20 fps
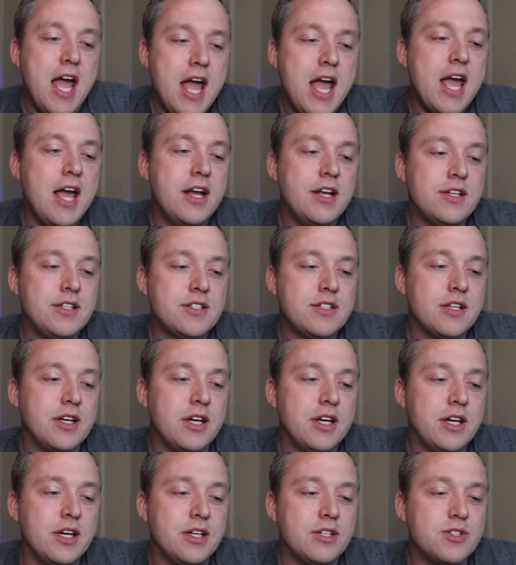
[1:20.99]
And
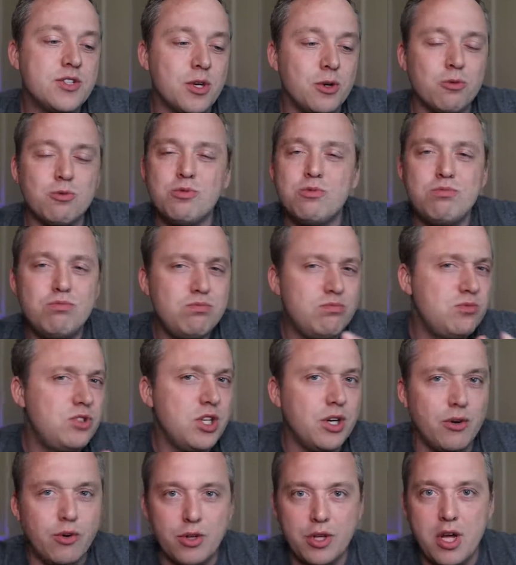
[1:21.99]
so
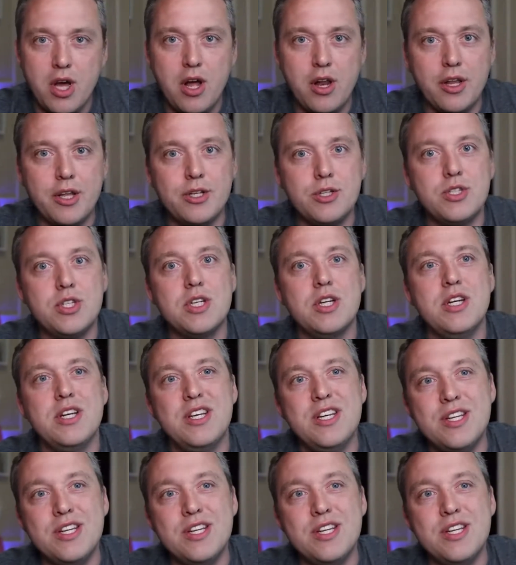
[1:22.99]
general knowledge